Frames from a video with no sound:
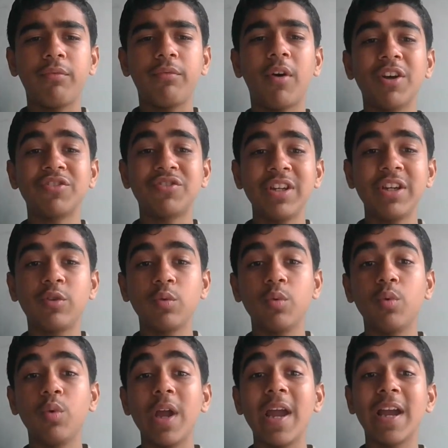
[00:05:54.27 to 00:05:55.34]
fasting
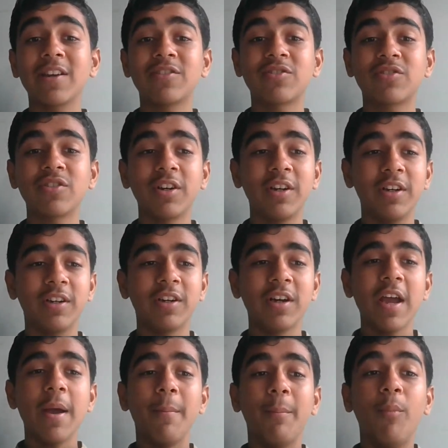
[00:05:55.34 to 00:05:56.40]
to exert
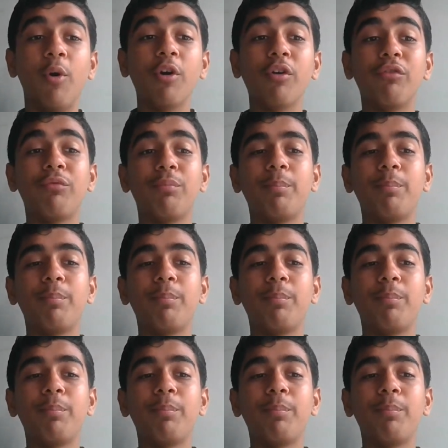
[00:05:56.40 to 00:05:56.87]
more